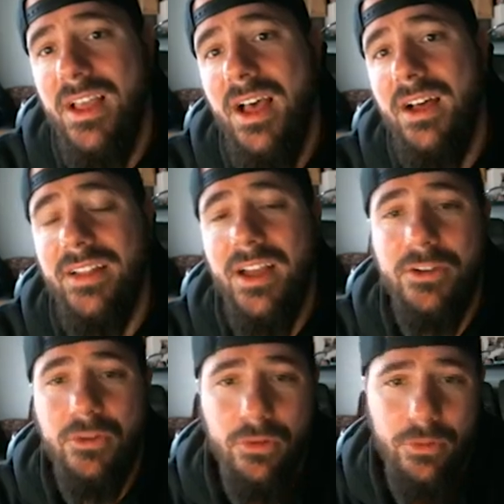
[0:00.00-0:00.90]
Allowed
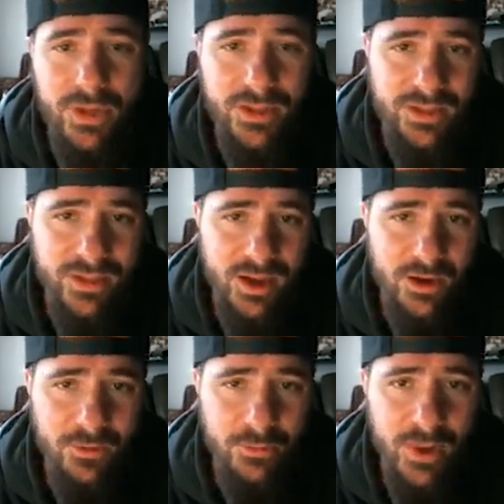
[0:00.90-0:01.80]
the quarterback to get
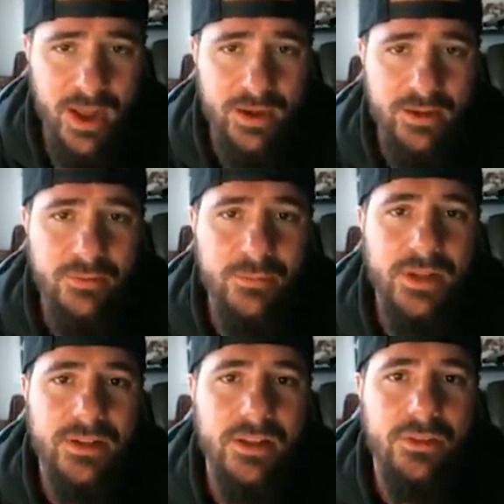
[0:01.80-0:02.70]
out of the pocket and
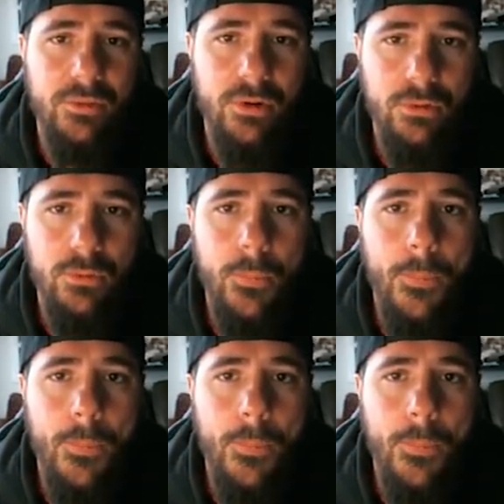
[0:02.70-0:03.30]
make that throw.